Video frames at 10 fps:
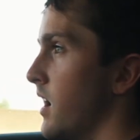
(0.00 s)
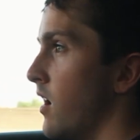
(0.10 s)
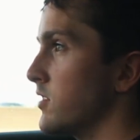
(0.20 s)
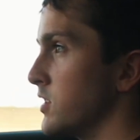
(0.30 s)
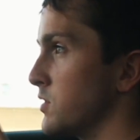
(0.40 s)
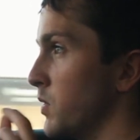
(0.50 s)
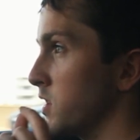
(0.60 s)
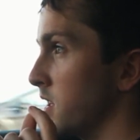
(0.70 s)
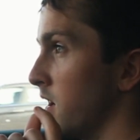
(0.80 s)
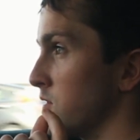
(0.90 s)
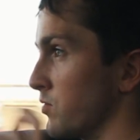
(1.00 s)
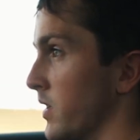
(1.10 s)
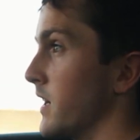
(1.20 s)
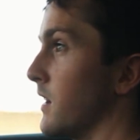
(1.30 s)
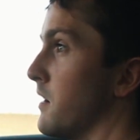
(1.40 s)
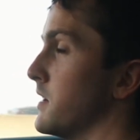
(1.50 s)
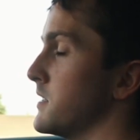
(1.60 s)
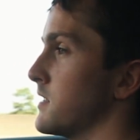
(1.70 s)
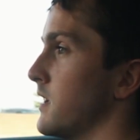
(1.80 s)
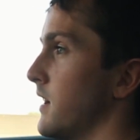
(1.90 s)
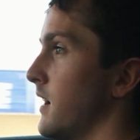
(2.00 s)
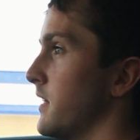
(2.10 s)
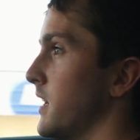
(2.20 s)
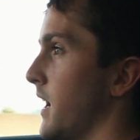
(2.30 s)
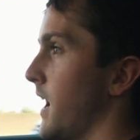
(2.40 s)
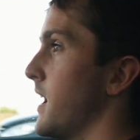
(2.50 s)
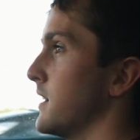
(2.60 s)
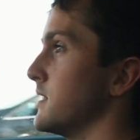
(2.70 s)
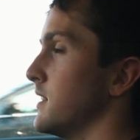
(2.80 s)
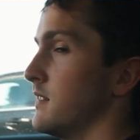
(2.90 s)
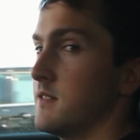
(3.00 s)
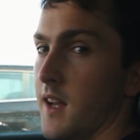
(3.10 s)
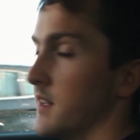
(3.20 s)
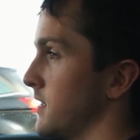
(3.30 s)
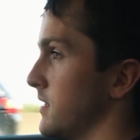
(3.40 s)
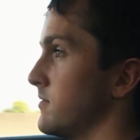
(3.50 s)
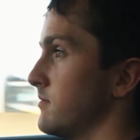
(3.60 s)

I just wish that I'd realised that it had data,